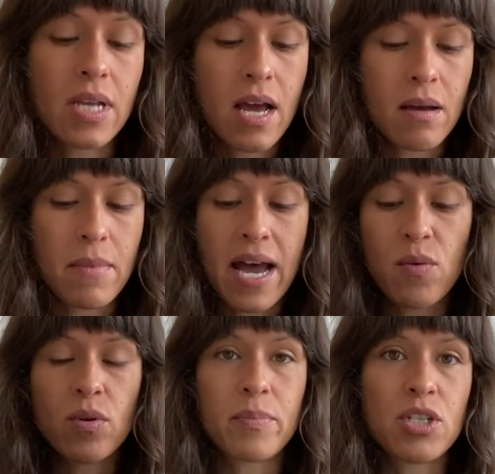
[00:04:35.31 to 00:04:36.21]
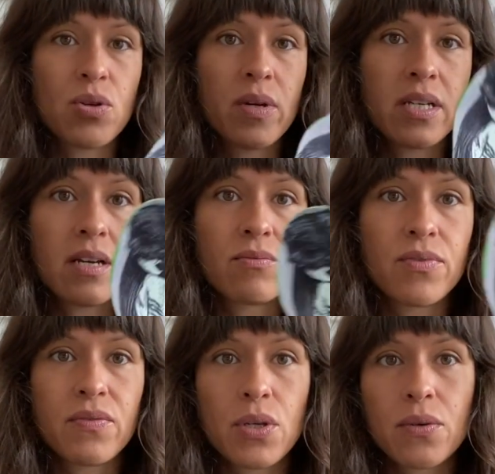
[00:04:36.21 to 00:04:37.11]
I will be doing a
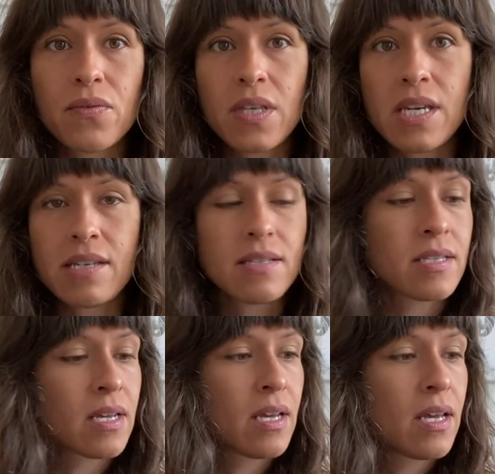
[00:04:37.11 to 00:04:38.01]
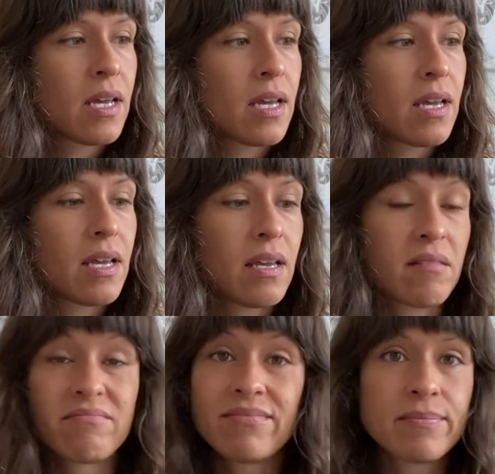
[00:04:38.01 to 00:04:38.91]
review of these
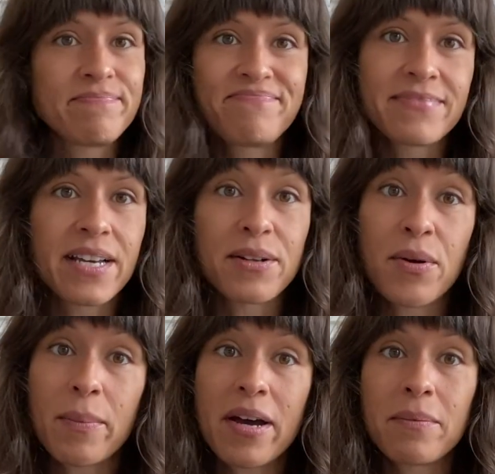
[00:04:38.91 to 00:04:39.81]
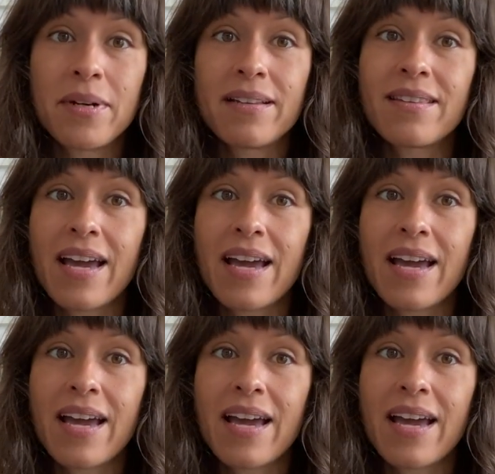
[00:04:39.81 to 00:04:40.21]
in, I don't know, about a month.